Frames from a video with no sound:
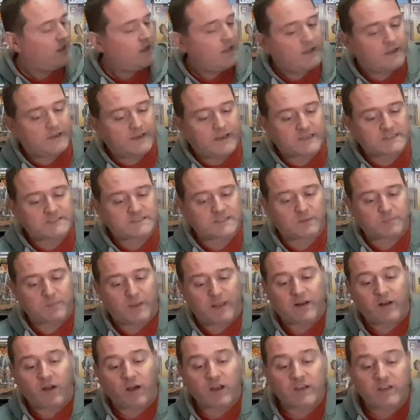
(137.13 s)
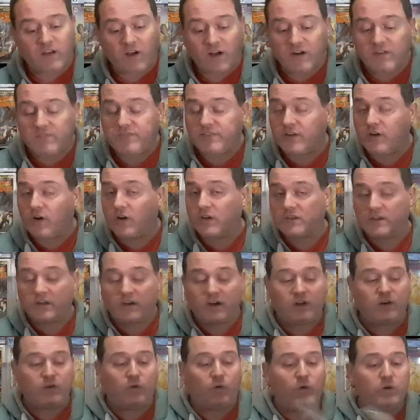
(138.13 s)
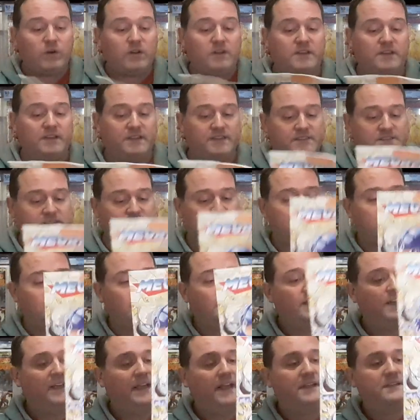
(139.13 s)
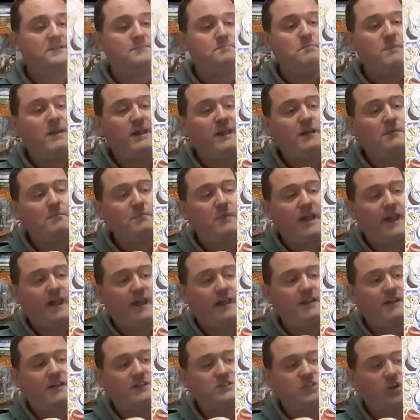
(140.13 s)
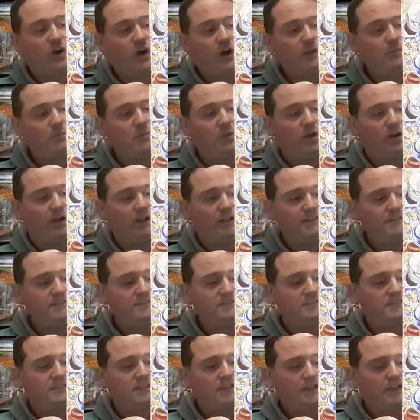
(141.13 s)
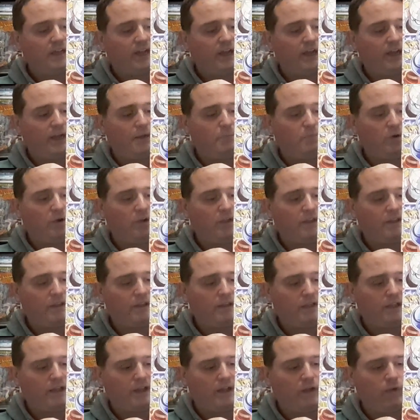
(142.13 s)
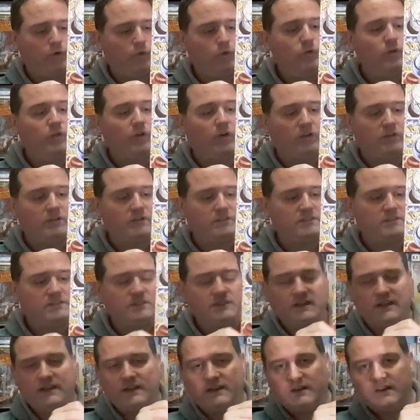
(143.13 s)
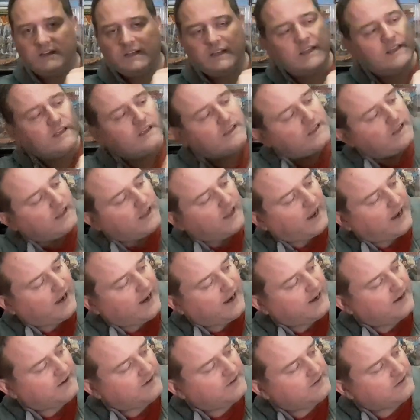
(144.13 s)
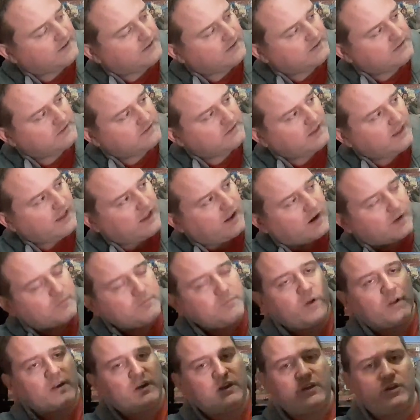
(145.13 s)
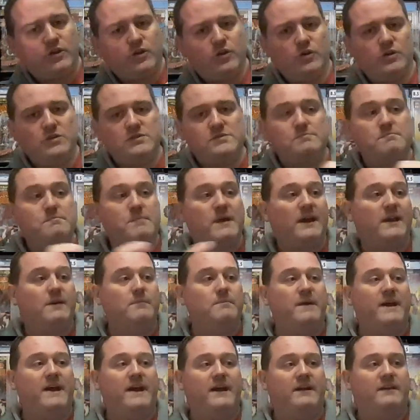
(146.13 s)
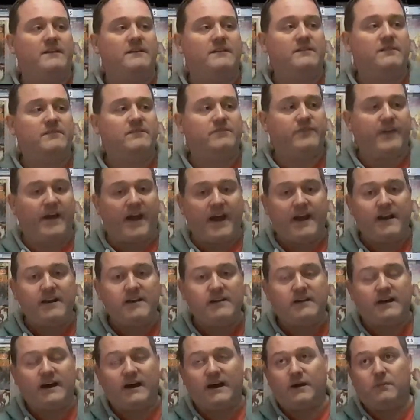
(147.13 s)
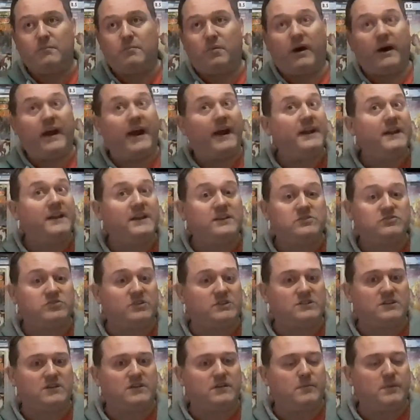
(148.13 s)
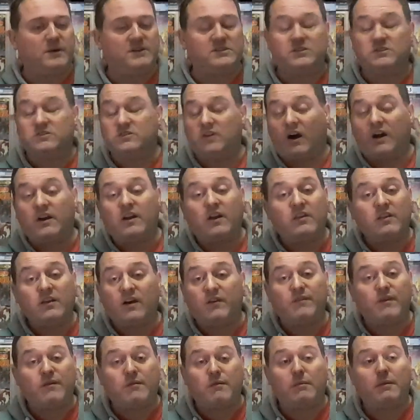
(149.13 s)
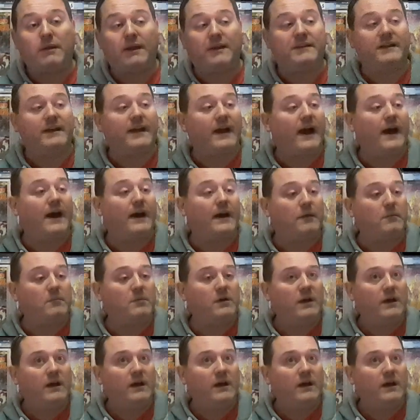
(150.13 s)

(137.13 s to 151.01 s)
Next up, and I kind of forgot that I'd ordered this. It's Mega Man Timelines by Udon. And yeah, I'm not a huge Mega Man fan by any stretch of the imagination. I don't think I've ever played the game.